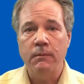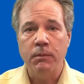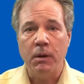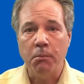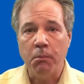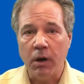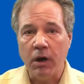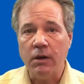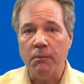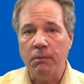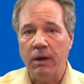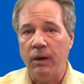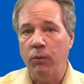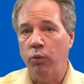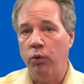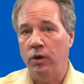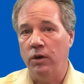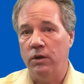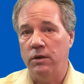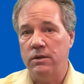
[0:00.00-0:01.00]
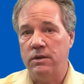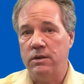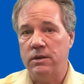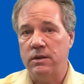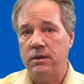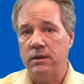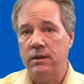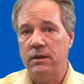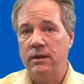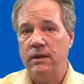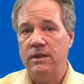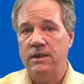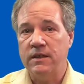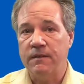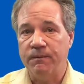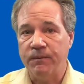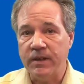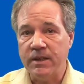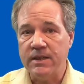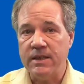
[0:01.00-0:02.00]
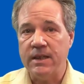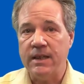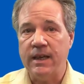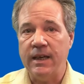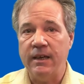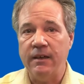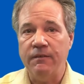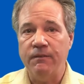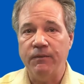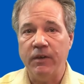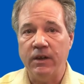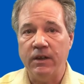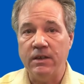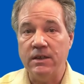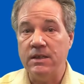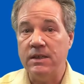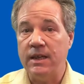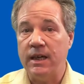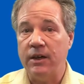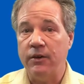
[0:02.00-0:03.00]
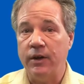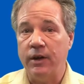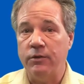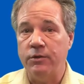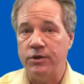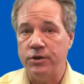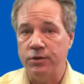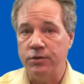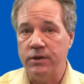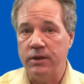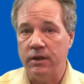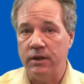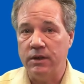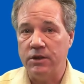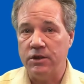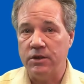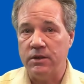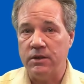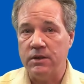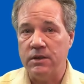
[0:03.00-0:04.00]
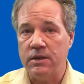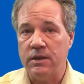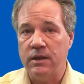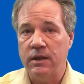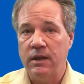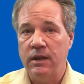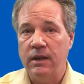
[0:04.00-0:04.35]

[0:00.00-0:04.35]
But mark my words, sophisticated funds carry out due diligence